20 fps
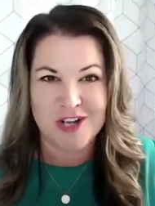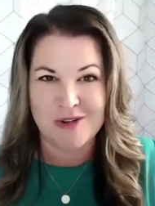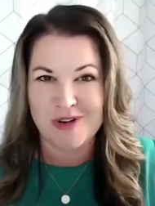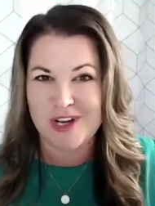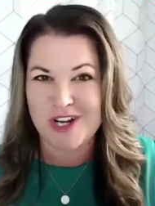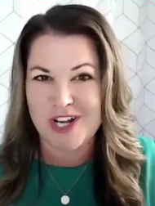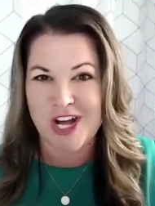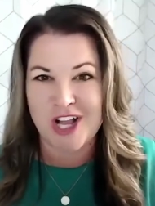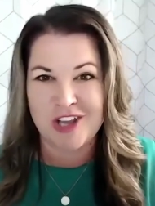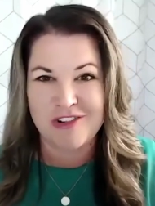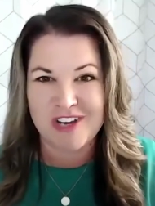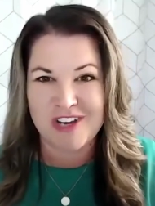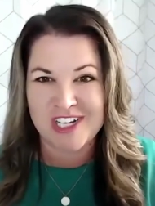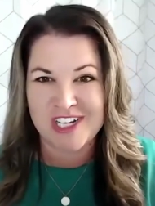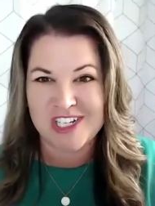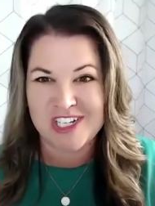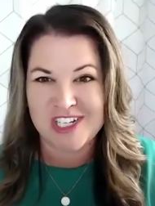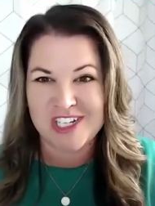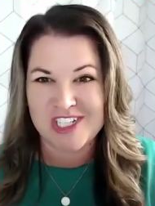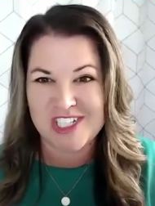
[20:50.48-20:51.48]
coloring
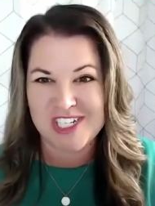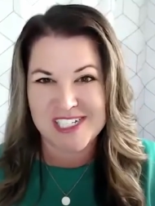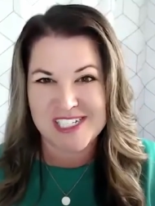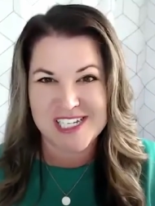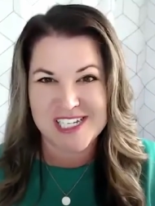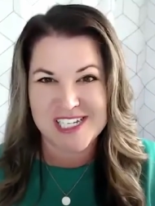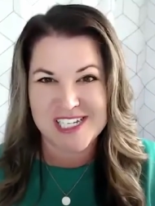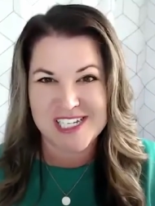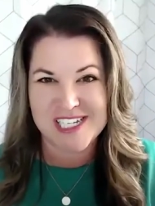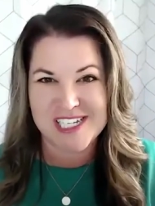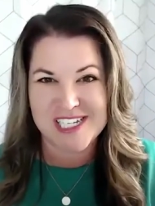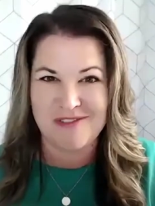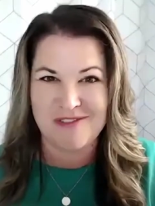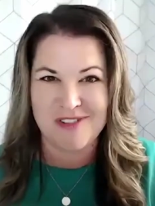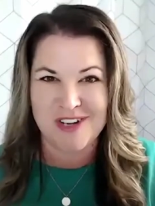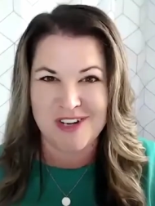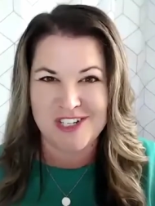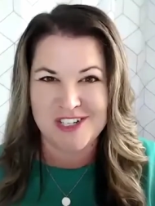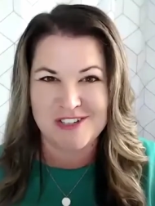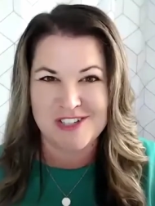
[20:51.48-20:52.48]
sheets to help
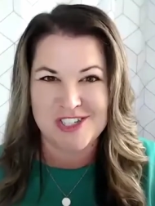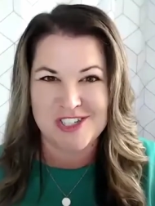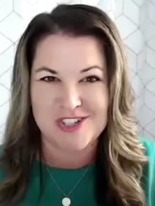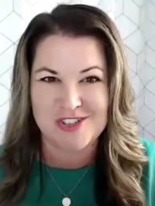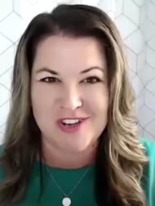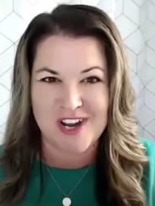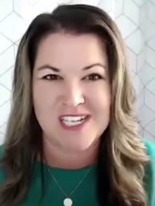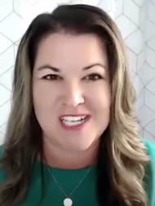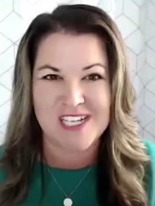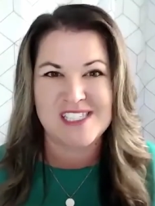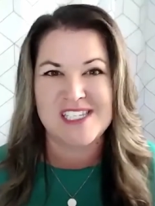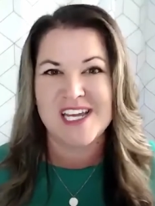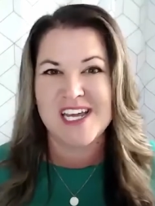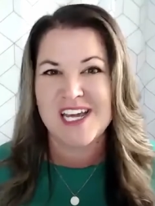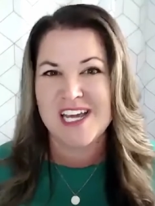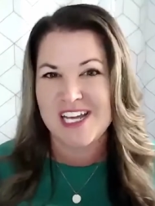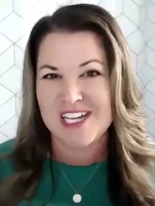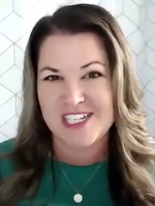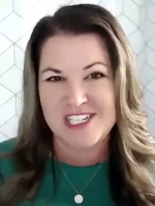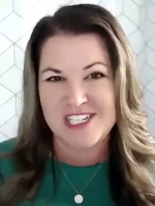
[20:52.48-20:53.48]
you reduce stress
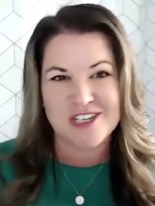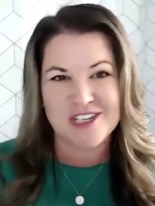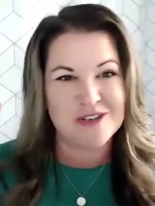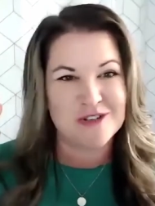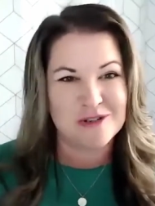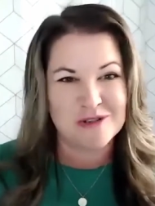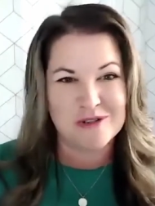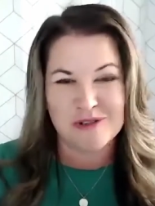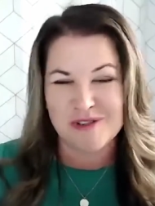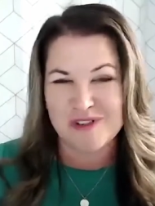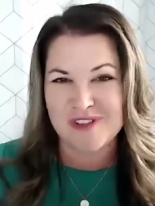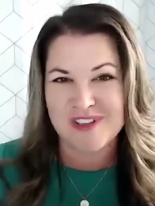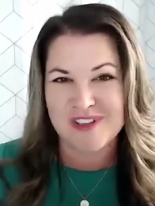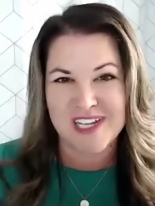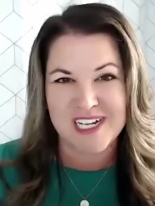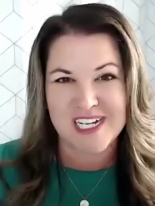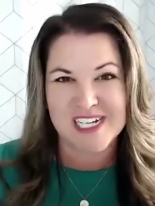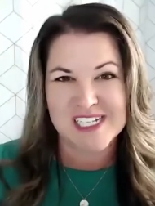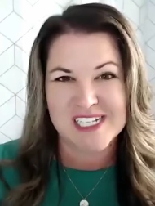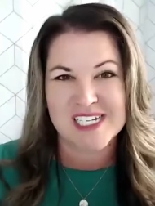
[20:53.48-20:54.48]
to,
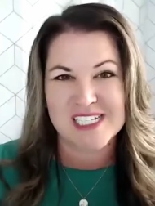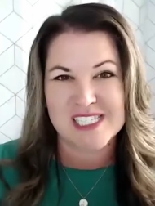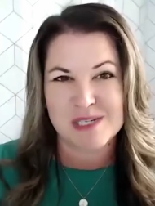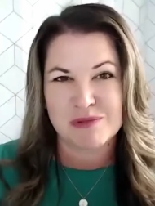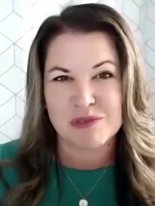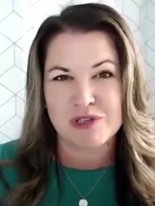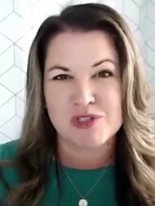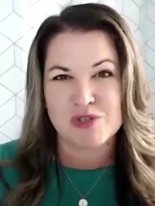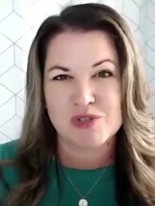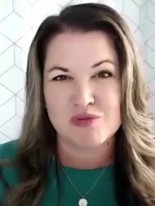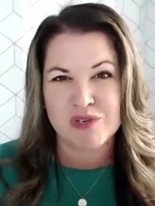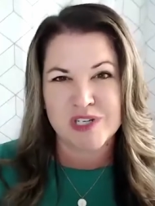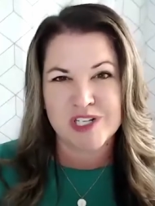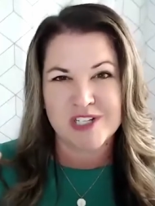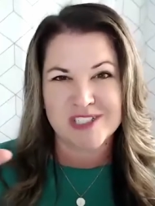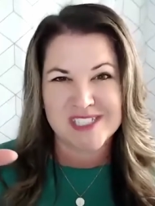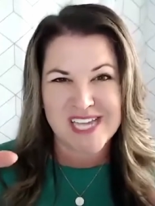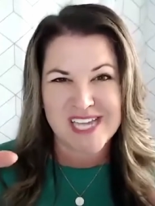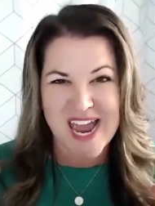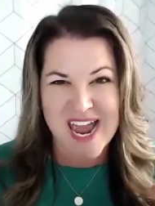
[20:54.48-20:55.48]
like I said, some of those real
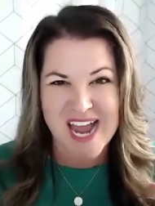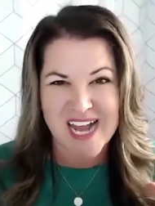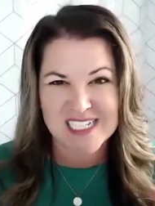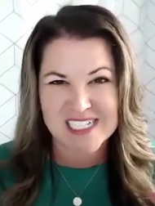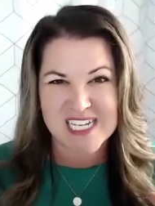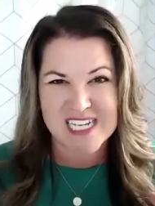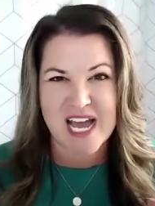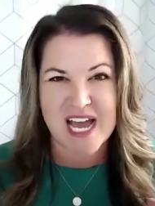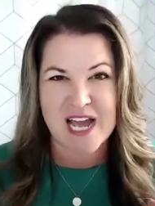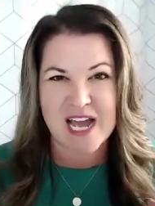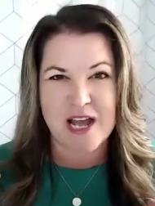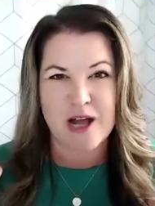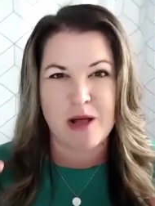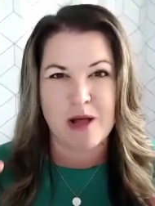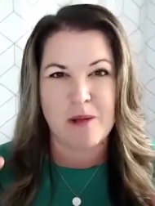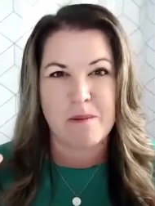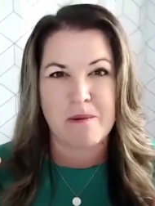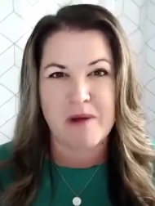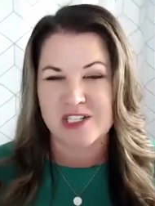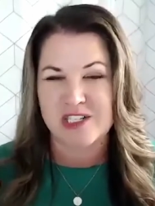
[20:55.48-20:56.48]
tactile,
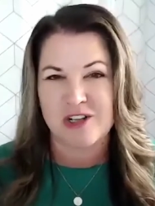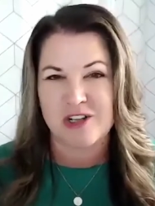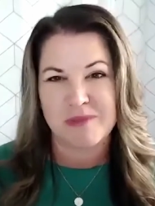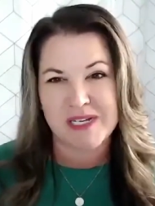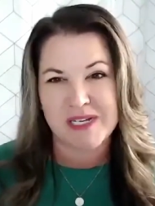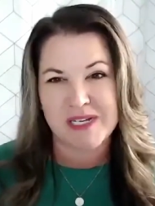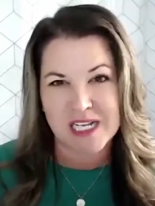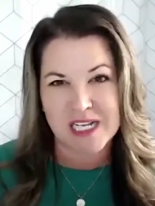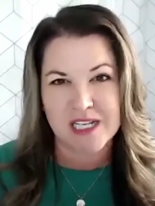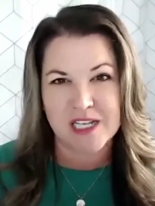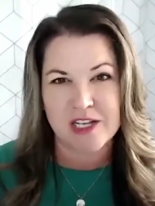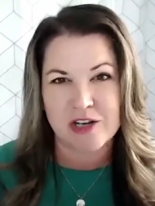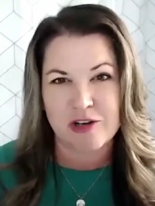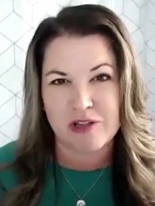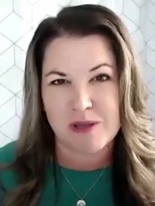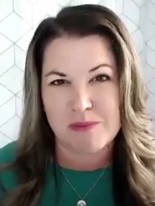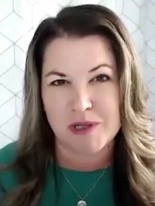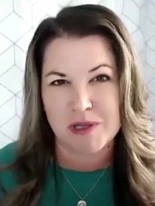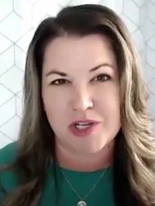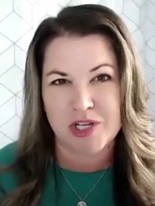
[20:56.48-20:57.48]
practical. My son
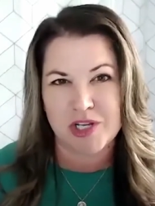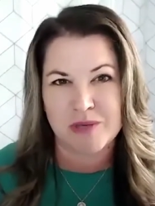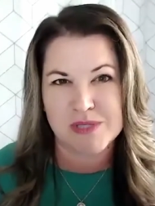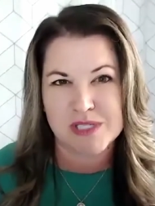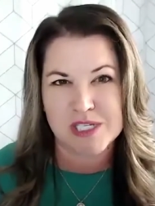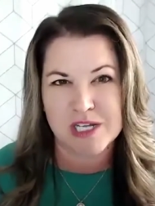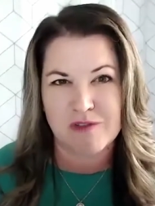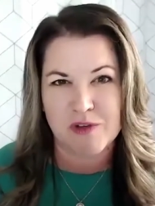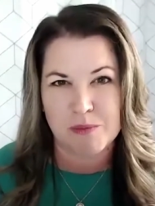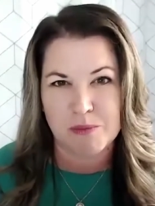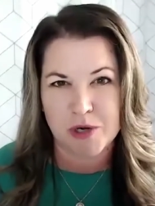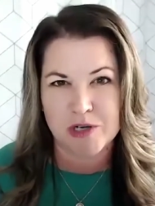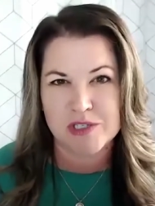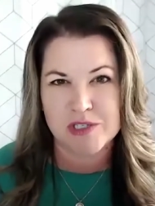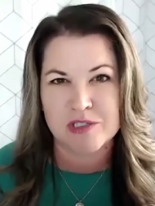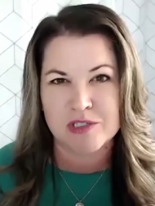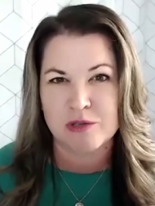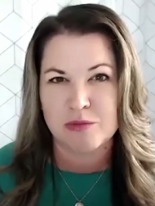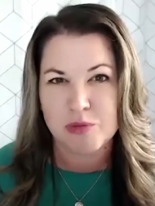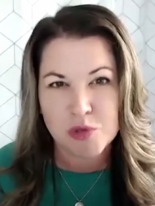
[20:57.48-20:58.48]
literally built himself a
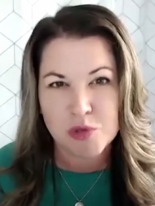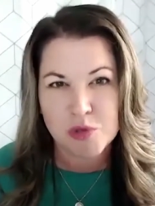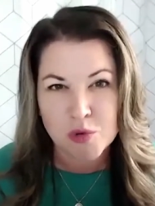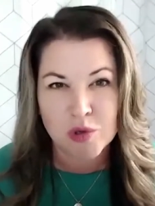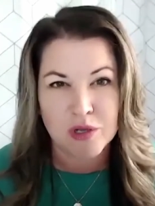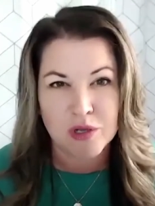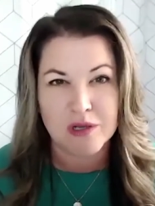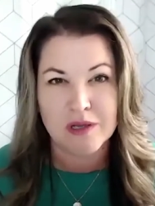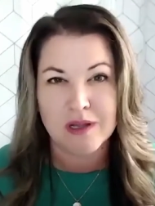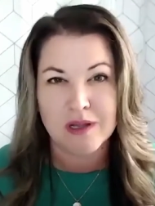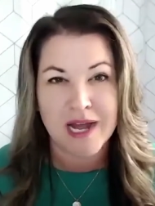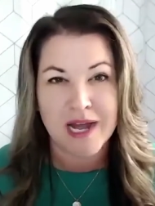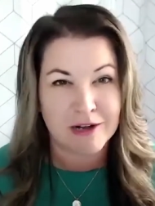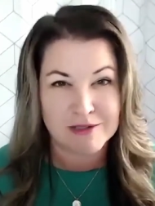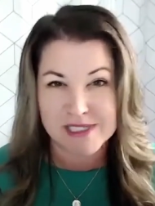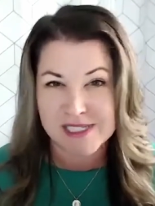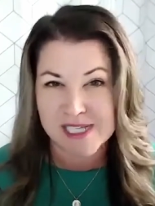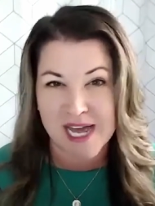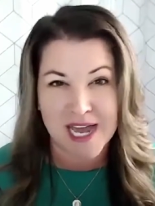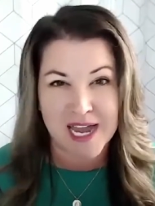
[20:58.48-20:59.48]
personal pool
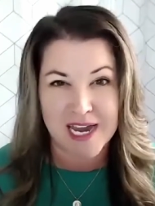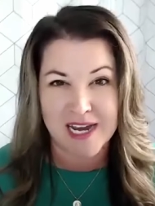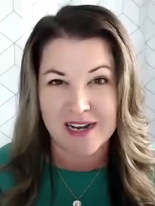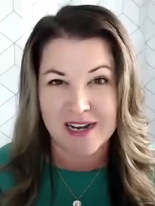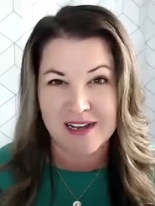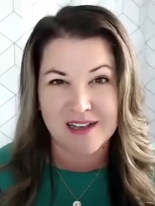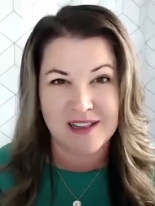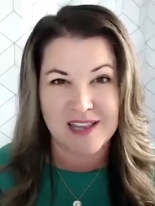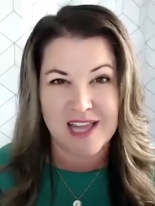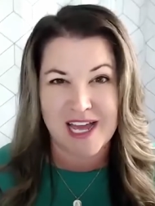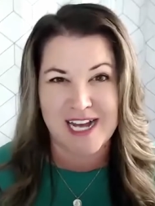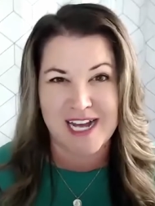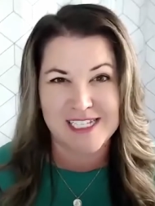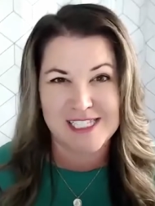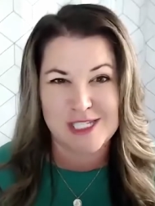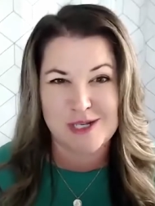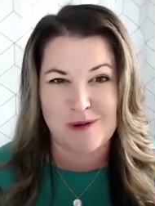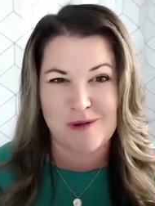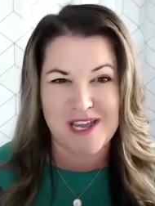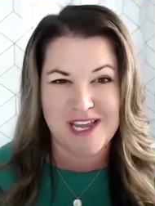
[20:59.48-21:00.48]
outside
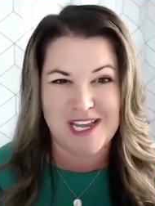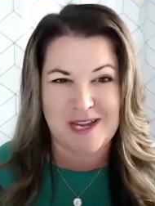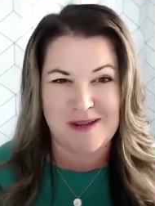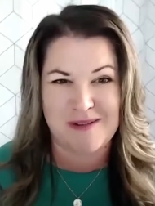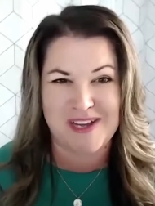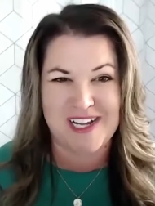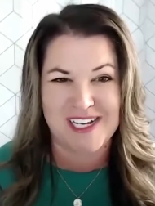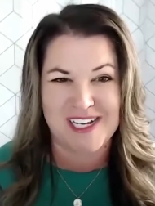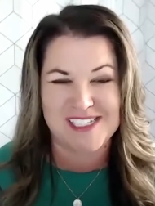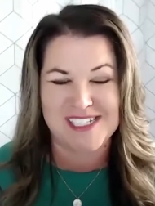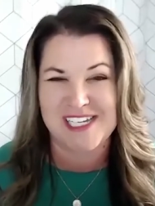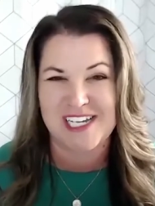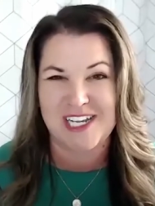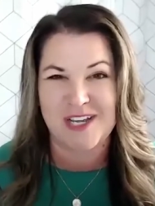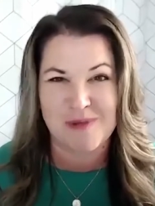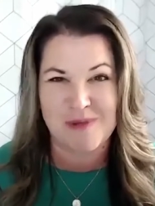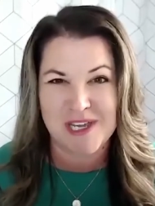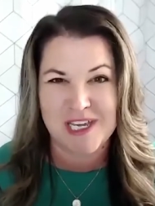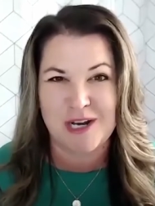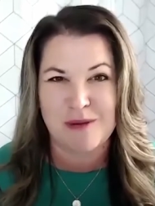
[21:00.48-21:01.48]
last week because he said,
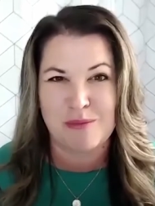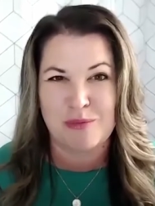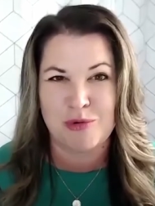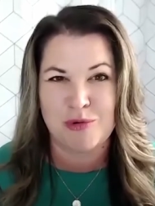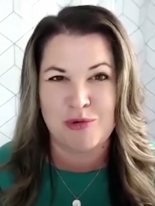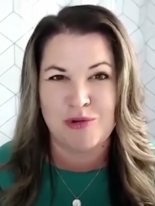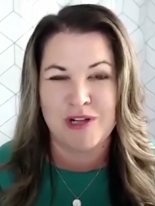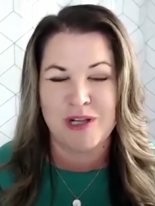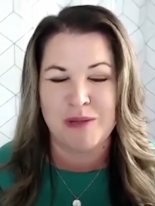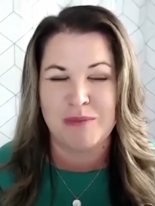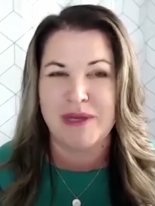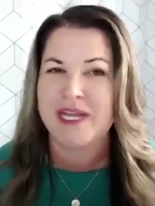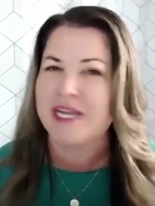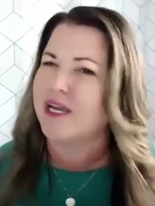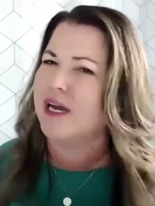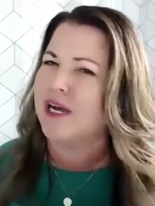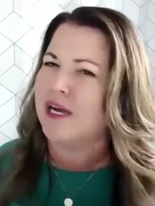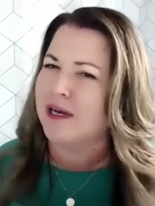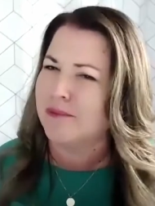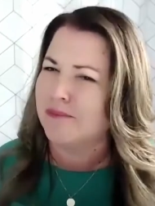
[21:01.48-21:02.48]
"Can we get a pool?" I'm like,
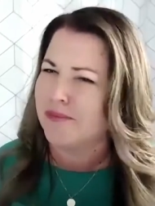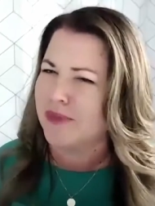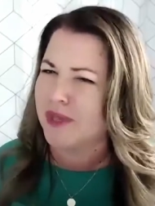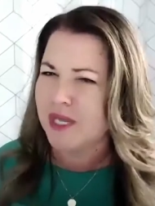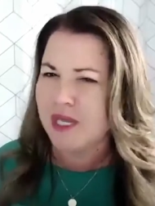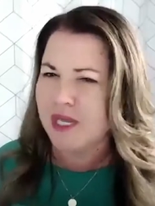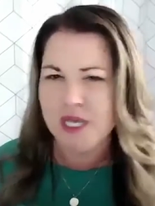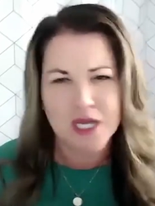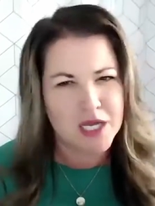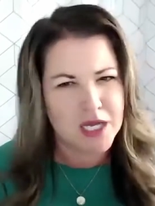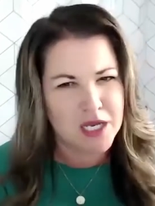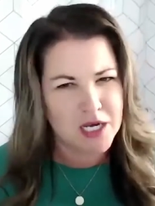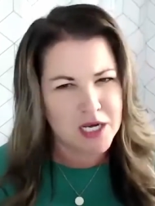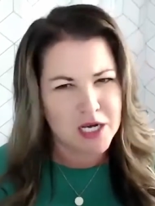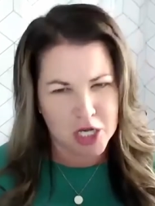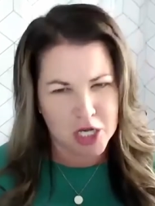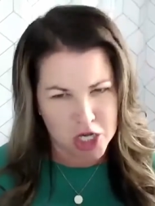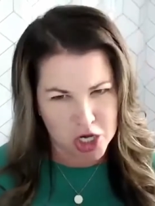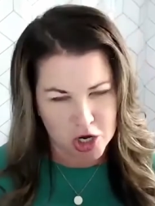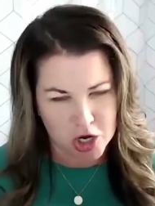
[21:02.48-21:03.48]

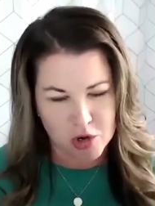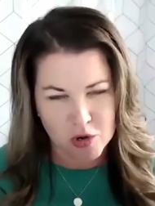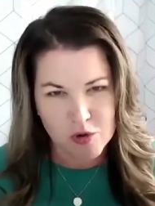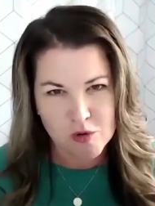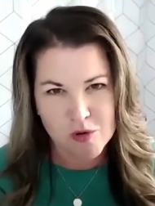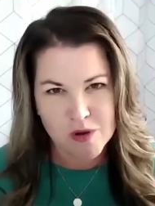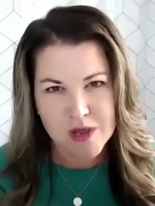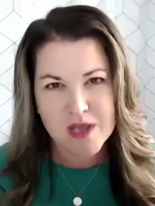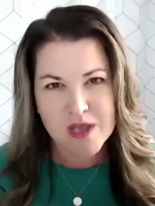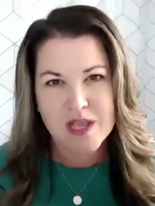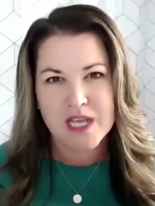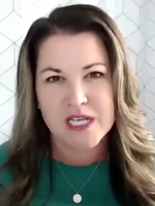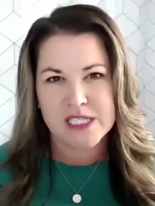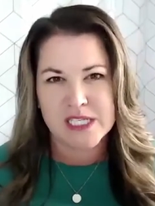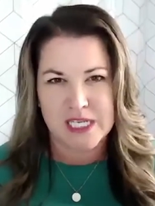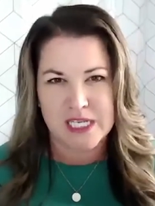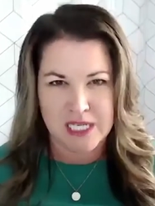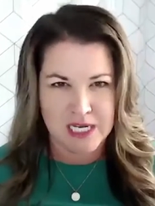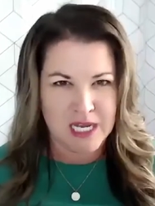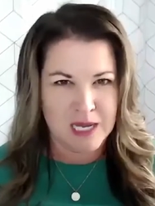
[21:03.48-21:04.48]
no. He's
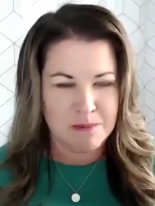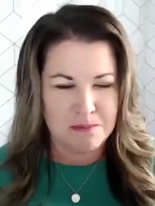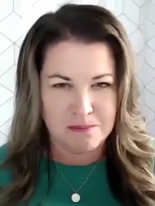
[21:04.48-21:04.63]
like, "Can I